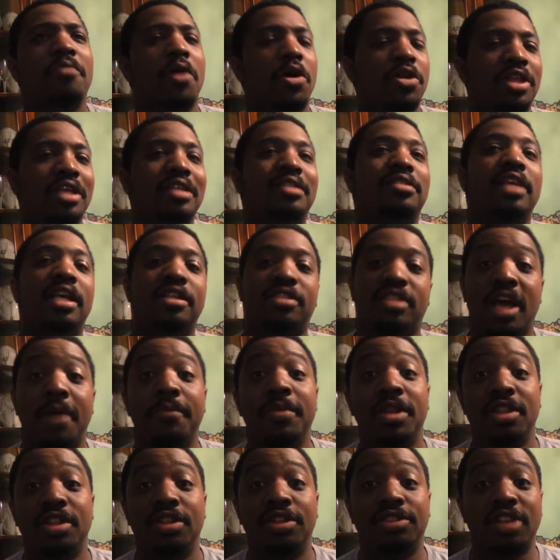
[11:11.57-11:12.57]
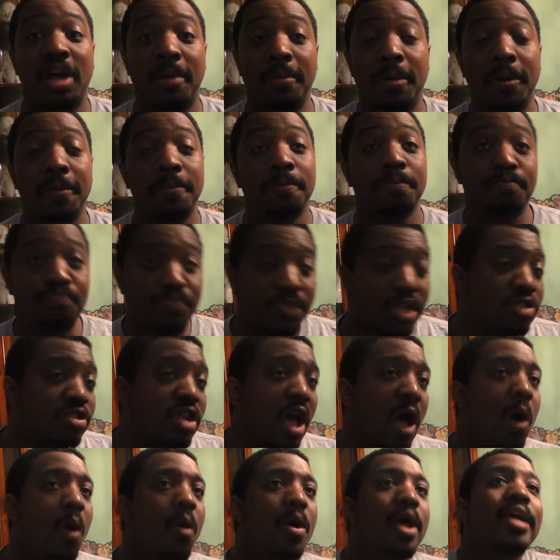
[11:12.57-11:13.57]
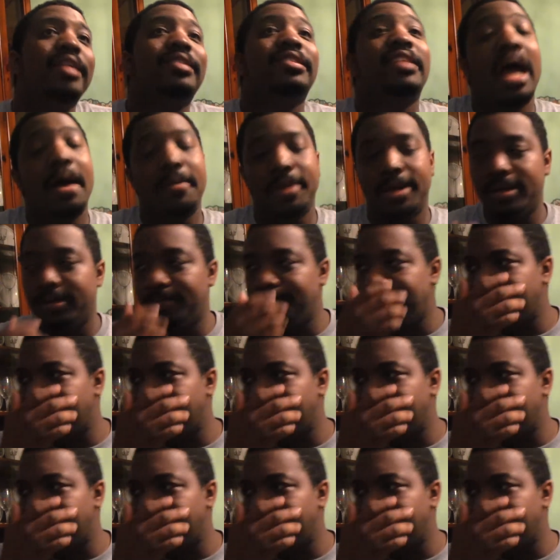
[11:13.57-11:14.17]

but they say it's coming in the summer. So, it's coming.